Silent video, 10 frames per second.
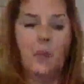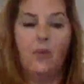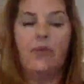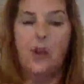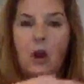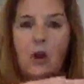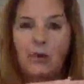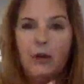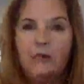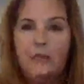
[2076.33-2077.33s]
with the
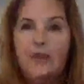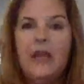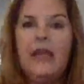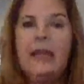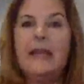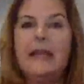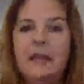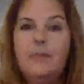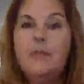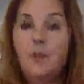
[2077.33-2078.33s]
caramel, it
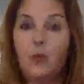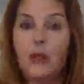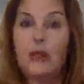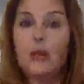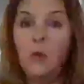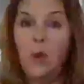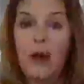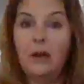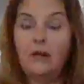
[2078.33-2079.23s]
keeps really well.